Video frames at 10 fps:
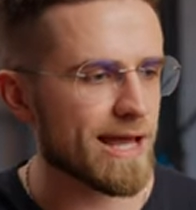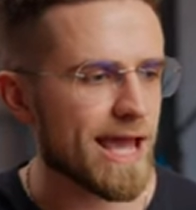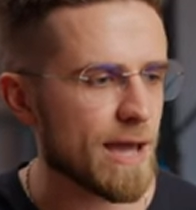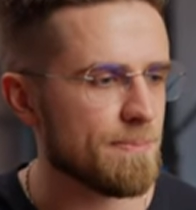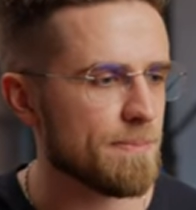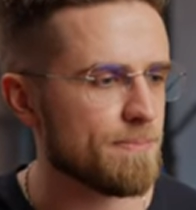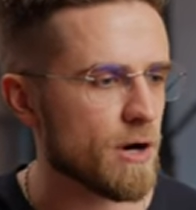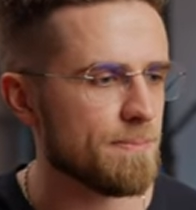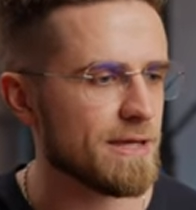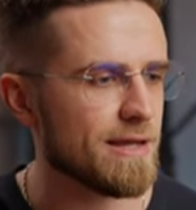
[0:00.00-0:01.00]
happy
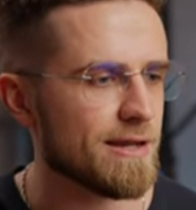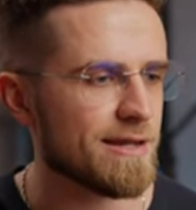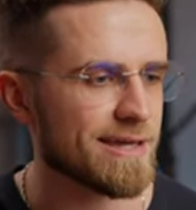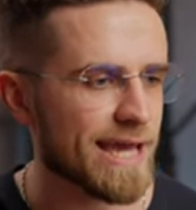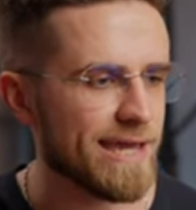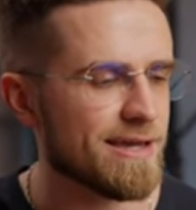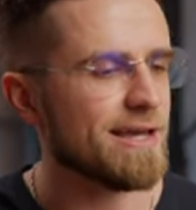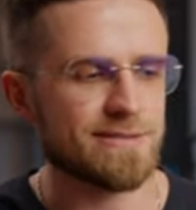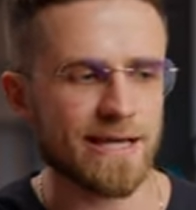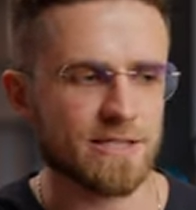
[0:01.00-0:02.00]
puppy eating a cake,
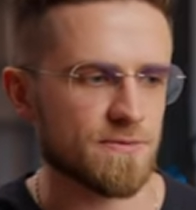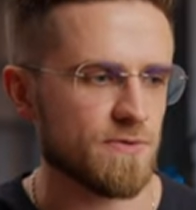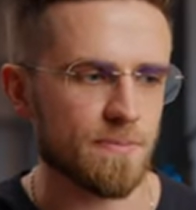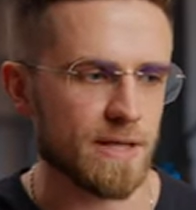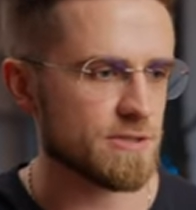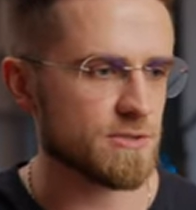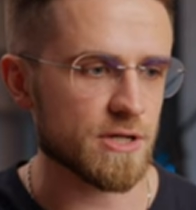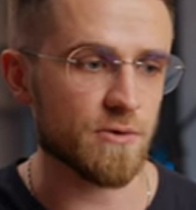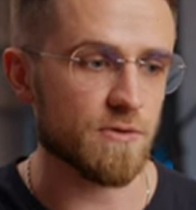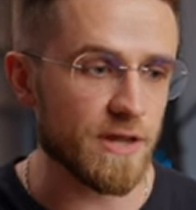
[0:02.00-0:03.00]
it takes a few minutes to
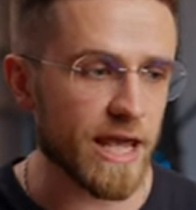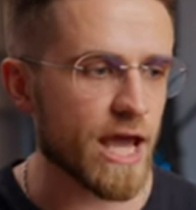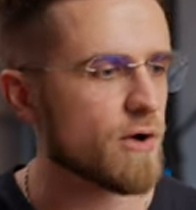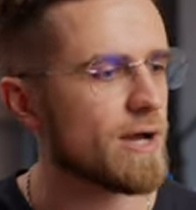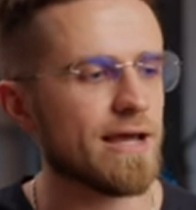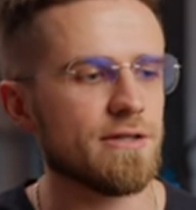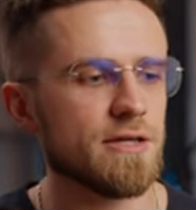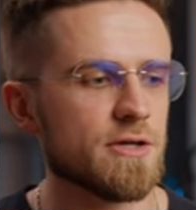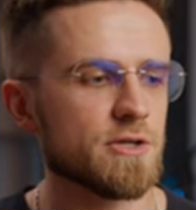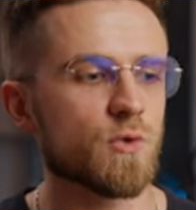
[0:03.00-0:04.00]
generate a video, and
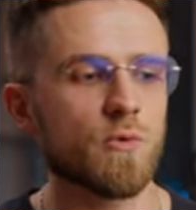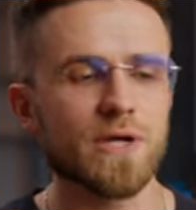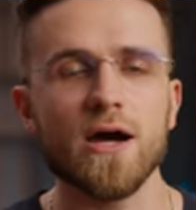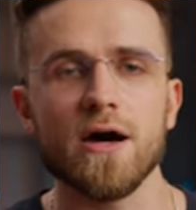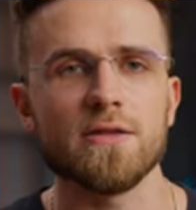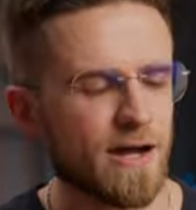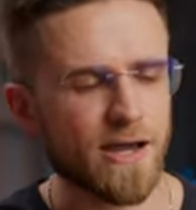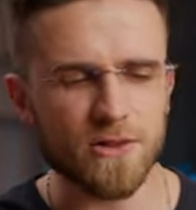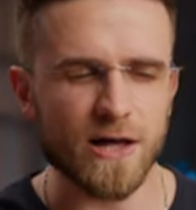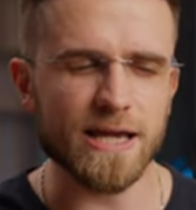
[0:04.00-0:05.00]
here's what we got.
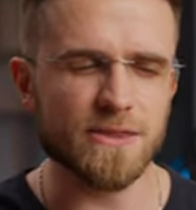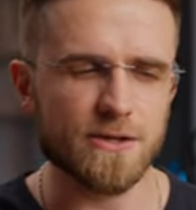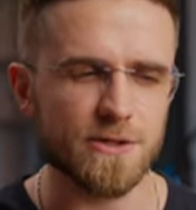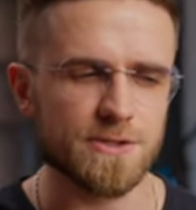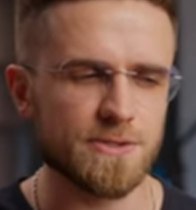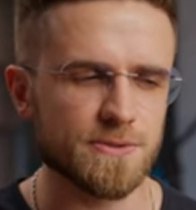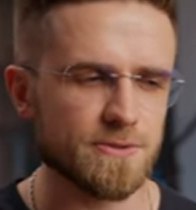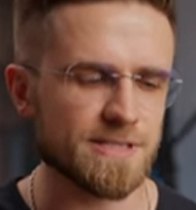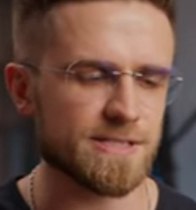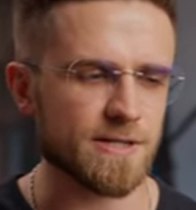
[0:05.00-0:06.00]
I like the
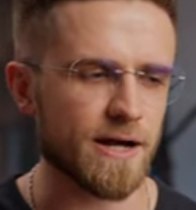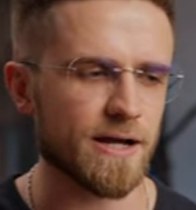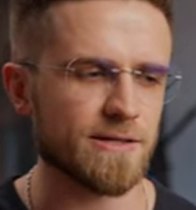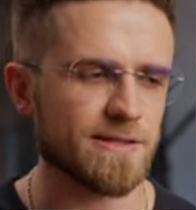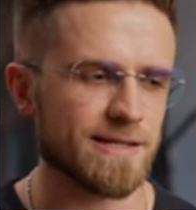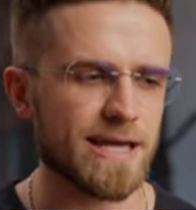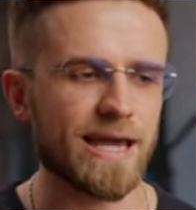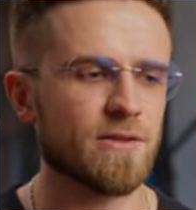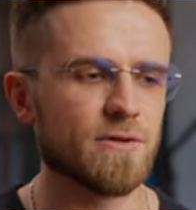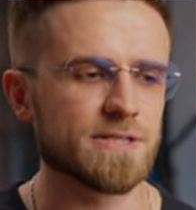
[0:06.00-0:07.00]
cartoon style and the
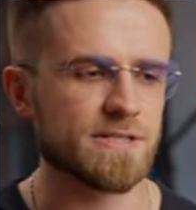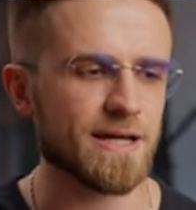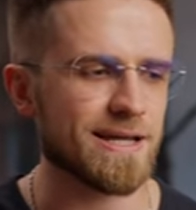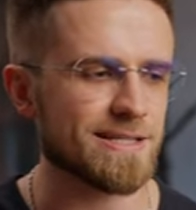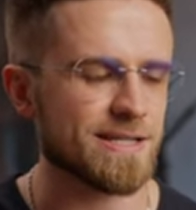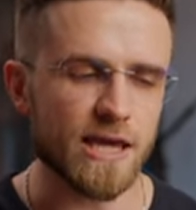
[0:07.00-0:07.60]
cake looks nice.